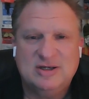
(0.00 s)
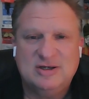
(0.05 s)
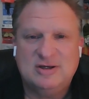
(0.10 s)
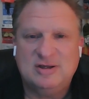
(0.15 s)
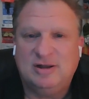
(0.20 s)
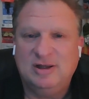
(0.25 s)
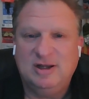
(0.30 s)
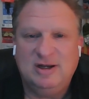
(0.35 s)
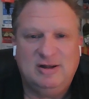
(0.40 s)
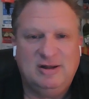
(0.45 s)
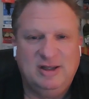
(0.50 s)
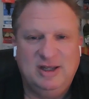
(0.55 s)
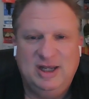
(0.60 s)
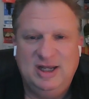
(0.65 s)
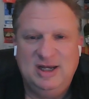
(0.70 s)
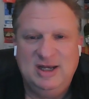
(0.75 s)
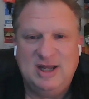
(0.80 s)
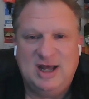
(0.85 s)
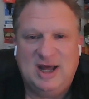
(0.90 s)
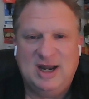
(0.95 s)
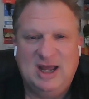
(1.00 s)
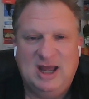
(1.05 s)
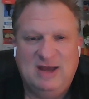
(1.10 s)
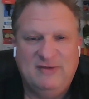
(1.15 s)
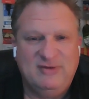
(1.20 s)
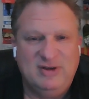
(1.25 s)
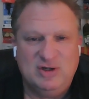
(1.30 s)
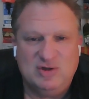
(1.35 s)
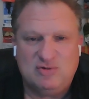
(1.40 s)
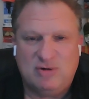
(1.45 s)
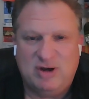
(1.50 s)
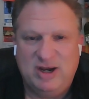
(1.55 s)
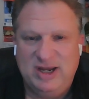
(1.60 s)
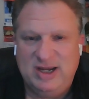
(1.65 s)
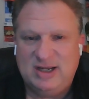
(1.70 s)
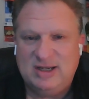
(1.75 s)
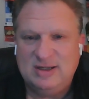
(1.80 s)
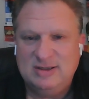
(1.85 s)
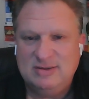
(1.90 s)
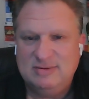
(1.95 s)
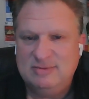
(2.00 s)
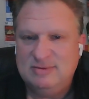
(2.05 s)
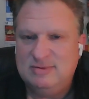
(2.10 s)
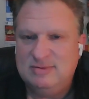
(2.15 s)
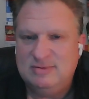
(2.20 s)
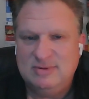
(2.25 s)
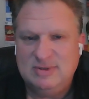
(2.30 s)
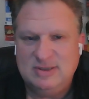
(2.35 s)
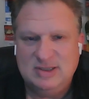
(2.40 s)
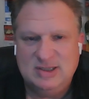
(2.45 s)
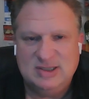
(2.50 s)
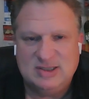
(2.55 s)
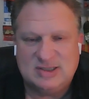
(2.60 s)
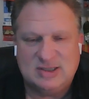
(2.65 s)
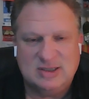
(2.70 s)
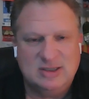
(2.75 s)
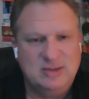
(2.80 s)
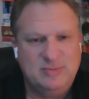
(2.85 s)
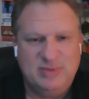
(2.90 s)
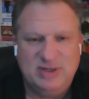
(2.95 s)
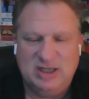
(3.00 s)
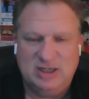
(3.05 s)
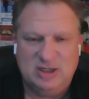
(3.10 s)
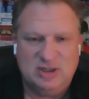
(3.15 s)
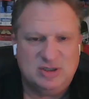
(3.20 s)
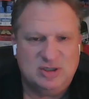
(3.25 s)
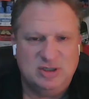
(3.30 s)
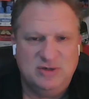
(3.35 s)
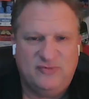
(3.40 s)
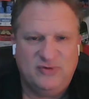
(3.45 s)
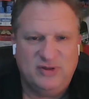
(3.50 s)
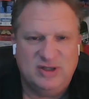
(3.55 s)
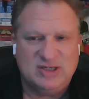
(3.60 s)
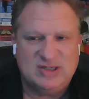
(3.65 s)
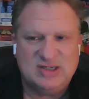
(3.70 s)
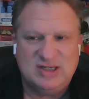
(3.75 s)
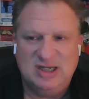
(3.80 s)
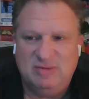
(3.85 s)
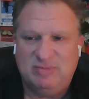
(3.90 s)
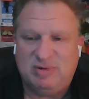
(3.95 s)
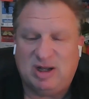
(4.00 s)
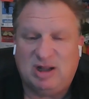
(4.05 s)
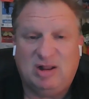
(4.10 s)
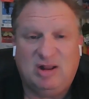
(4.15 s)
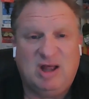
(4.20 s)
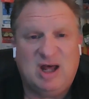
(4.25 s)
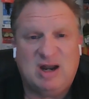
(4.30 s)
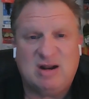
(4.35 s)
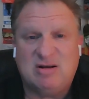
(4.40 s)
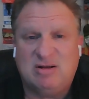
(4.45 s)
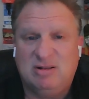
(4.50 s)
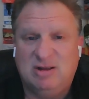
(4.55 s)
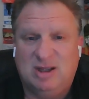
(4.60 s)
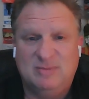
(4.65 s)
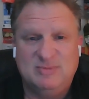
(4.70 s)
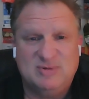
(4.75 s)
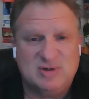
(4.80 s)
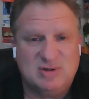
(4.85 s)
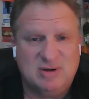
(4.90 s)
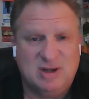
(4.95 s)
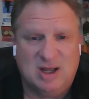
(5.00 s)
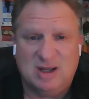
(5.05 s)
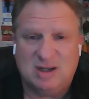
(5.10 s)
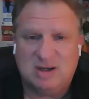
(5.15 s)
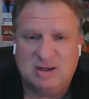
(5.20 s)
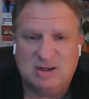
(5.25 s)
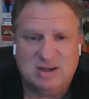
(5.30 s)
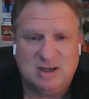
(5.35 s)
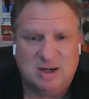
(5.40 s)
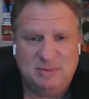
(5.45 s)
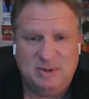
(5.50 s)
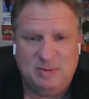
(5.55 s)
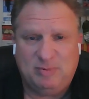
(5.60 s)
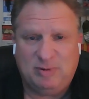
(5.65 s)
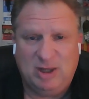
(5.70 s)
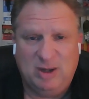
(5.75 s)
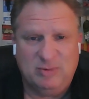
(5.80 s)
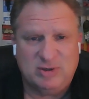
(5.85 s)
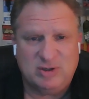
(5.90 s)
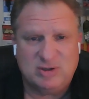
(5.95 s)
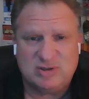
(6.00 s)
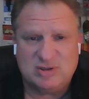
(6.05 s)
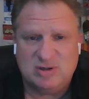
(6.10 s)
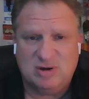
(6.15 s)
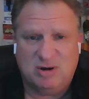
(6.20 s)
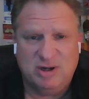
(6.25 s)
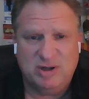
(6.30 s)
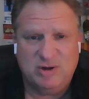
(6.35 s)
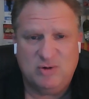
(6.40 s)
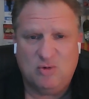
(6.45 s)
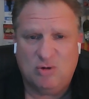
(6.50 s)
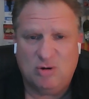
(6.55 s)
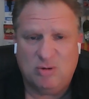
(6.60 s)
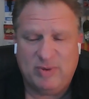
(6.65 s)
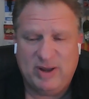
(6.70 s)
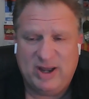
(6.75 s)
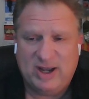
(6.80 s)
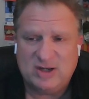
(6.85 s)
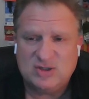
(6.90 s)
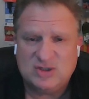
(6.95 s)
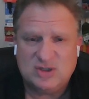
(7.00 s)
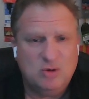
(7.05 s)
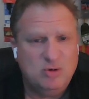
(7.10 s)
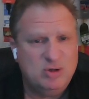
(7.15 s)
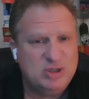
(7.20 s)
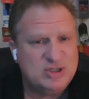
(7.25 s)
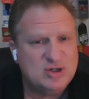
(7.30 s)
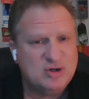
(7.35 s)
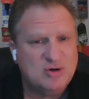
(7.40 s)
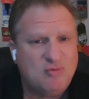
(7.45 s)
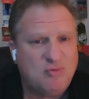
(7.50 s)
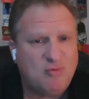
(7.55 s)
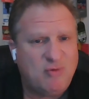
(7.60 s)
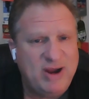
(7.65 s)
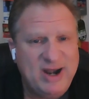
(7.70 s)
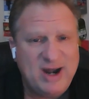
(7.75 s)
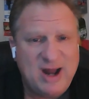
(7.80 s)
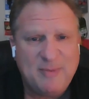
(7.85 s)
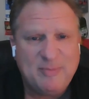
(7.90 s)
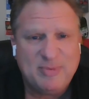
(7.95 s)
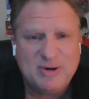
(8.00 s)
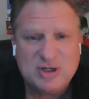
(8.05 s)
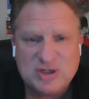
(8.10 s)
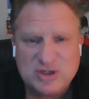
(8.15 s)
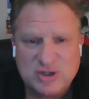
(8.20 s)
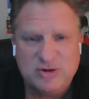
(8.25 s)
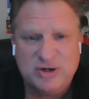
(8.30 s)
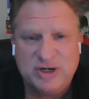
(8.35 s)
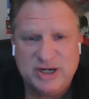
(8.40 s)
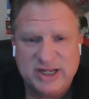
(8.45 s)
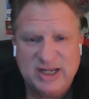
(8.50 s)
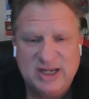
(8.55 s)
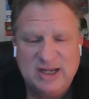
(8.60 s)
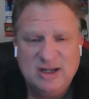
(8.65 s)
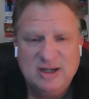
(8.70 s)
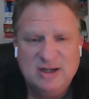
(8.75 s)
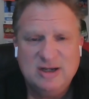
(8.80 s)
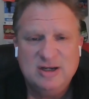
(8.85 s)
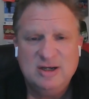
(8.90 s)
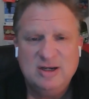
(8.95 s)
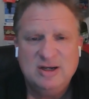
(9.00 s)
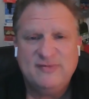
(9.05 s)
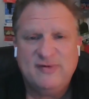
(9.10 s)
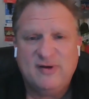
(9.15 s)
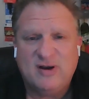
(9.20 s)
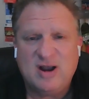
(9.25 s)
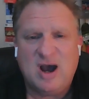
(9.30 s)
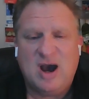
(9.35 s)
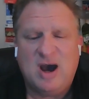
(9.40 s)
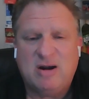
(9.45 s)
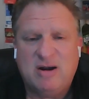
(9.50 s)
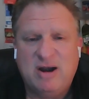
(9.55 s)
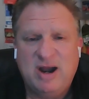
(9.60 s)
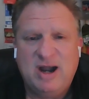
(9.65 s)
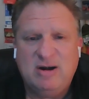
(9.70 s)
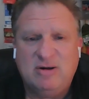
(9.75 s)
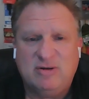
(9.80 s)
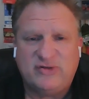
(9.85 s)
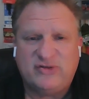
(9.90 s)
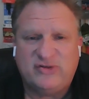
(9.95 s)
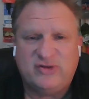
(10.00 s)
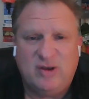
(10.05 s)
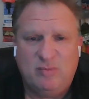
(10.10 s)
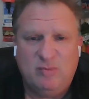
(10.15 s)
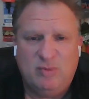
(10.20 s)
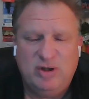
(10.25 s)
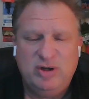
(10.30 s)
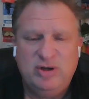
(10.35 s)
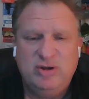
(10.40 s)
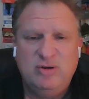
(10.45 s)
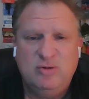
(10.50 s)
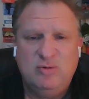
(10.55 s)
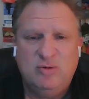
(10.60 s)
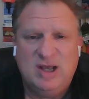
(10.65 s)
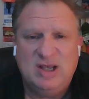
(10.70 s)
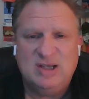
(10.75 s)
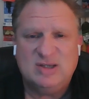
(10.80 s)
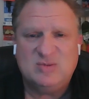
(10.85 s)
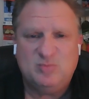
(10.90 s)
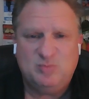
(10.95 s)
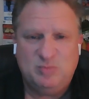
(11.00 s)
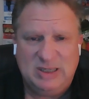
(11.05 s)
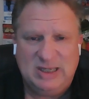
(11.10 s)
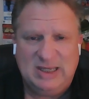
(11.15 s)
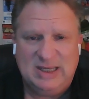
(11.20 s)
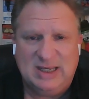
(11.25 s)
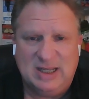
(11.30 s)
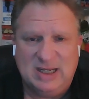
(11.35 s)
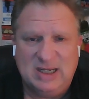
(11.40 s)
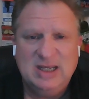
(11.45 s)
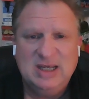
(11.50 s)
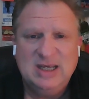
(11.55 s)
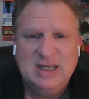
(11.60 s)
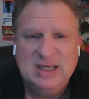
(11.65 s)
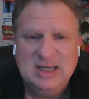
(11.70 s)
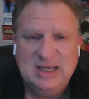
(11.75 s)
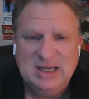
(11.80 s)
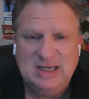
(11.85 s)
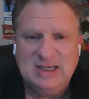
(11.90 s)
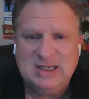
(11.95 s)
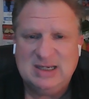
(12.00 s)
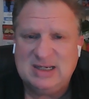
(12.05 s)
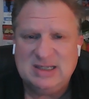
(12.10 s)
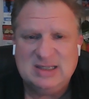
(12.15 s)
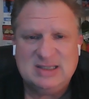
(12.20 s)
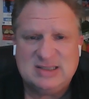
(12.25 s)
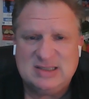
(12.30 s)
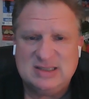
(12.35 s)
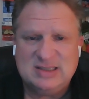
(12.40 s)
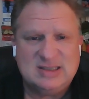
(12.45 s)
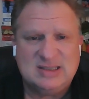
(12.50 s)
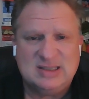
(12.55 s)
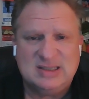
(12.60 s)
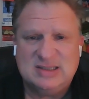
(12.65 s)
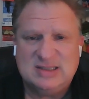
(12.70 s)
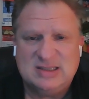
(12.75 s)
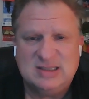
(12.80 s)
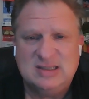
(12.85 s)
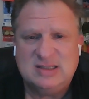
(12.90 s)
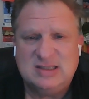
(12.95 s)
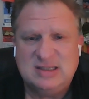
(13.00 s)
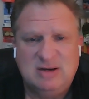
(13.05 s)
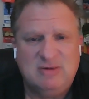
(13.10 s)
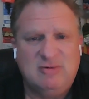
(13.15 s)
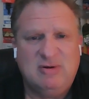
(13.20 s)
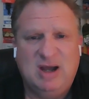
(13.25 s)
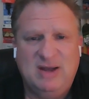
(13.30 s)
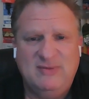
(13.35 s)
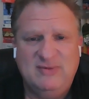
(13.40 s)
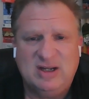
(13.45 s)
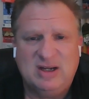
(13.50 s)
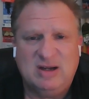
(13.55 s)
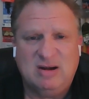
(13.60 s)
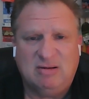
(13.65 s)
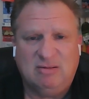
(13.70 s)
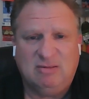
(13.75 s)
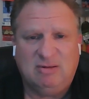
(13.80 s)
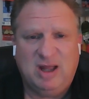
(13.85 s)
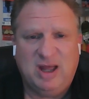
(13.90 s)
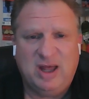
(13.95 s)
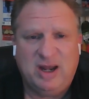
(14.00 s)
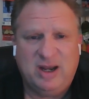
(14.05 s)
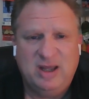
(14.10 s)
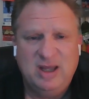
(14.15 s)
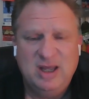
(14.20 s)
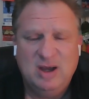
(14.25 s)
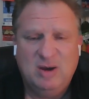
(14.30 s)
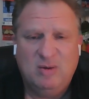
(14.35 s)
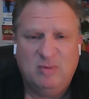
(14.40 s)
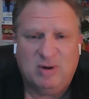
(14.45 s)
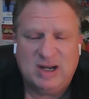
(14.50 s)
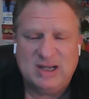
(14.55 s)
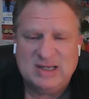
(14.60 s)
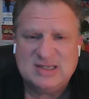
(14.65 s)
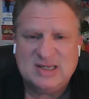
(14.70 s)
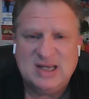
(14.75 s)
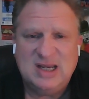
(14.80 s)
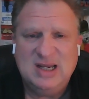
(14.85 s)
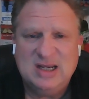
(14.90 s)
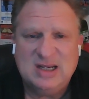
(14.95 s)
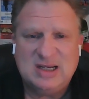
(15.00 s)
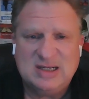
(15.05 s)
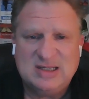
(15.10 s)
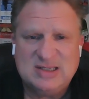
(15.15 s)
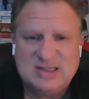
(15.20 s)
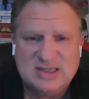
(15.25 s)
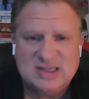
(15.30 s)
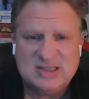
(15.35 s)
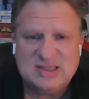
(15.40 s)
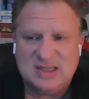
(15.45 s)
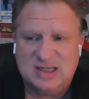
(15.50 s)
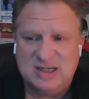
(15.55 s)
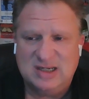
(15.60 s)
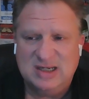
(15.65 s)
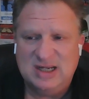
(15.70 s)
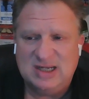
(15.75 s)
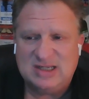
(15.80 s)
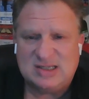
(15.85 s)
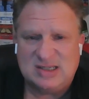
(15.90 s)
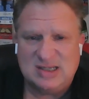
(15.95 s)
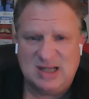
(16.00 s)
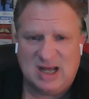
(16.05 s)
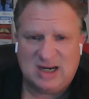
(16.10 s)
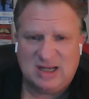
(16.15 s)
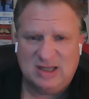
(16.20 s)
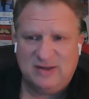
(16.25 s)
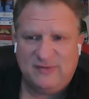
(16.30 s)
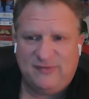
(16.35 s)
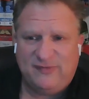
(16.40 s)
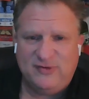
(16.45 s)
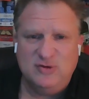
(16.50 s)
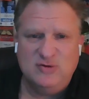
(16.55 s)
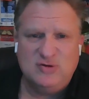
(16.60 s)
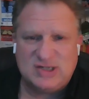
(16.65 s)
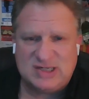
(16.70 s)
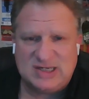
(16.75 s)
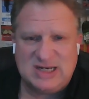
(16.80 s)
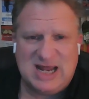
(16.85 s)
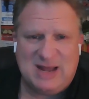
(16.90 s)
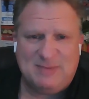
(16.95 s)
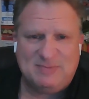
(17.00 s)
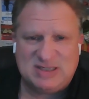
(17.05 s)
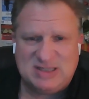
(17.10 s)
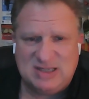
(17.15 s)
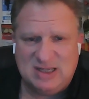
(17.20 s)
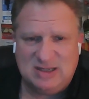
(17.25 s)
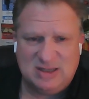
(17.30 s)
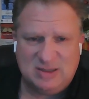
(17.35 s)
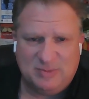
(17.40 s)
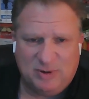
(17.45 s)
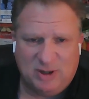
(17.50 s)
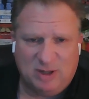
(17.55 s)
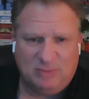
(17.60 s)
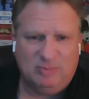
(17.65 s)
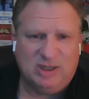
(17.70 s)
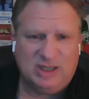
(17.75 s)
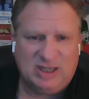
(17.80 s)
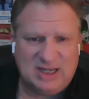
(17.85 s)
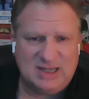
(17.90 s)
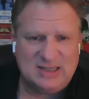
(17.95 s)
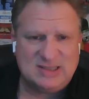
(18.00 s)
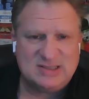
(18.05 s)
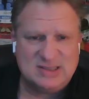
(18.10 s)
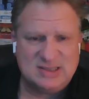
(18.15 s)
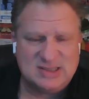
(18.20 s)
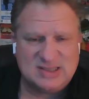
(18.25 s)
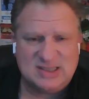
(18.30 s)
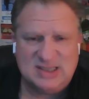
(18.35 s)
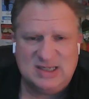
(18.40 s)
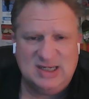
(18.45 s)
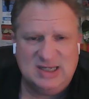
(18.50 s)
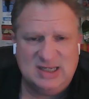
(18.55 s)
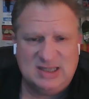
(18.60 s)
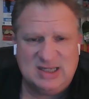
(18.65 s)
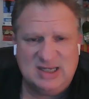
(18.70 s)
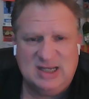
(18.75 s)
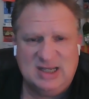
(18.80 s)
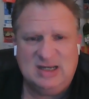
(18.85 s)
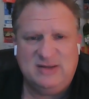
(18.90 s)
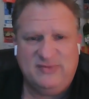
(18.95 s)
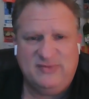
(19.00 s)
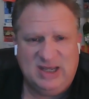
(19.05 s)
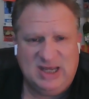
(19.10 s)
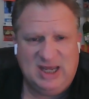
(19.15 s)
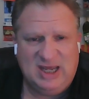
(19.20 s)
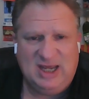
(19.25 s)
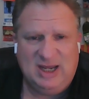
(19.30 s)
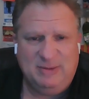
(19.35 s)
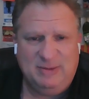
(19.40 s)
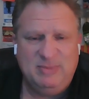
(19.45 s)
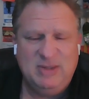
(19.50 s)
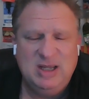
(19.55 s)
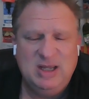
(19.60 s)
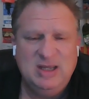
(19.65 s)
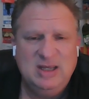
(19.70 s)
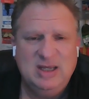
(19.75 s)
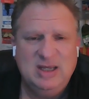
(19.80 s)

clearly not having Drake is going to be an issue for this team, but a lot of clubs are not going to be playing with their starting quarterback. So it's a great opportunity for Connor Harrell, someone who has been inconsistent since he arrived at Carolina. When I say inconsistent, it's not in the few snaps that the public gets to see at the end of a game.